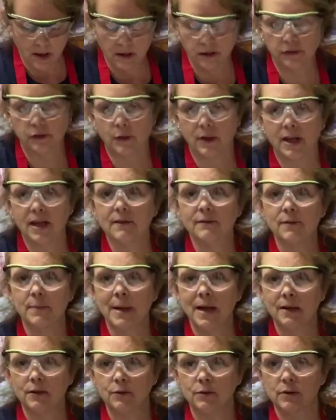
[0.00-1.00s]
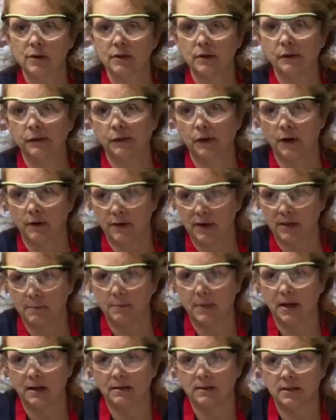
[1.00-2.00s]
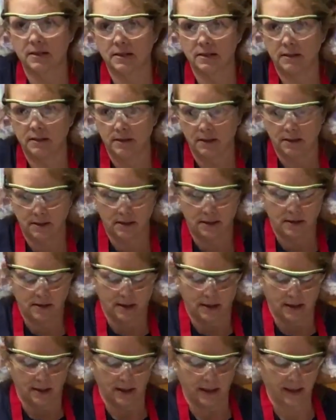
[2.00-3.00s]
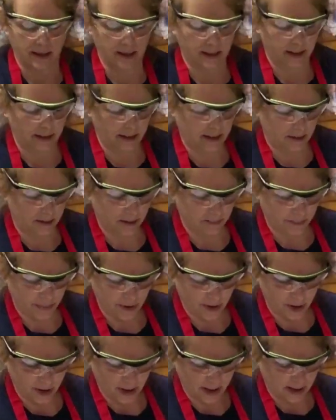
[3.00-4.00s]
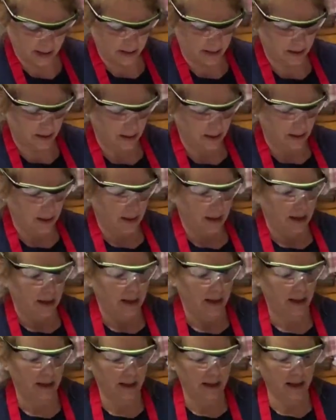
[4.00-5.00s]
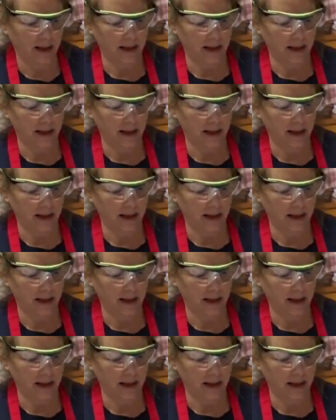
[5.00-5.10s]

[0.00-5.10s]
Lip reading: So I have my oils already melted and in the pot, and